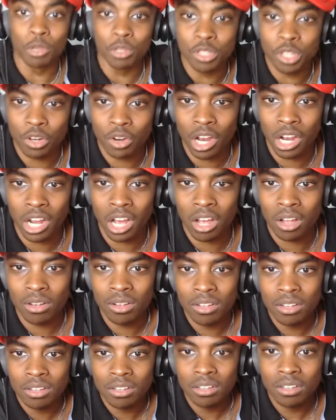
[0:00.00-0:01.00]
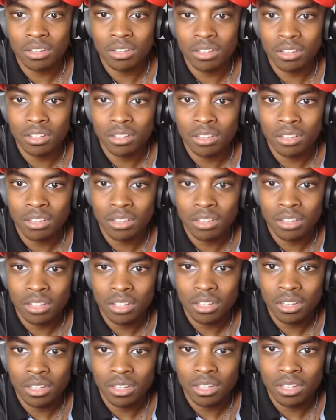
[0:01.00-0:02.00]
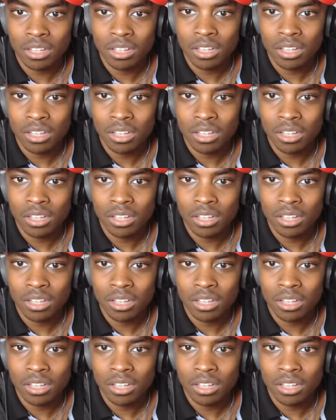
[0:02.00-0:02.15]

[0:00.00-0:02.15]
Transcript: music right now? so he could spread